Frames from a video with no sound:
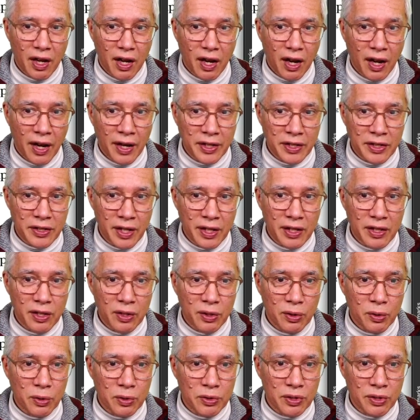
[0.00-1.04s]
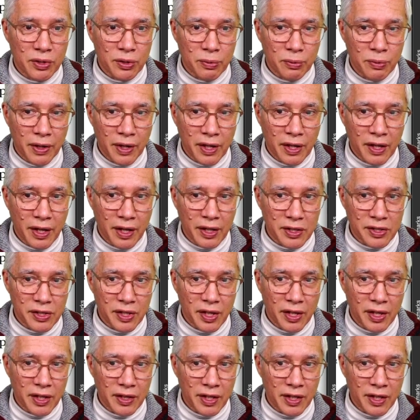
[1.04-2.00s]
identical to the right-hand side.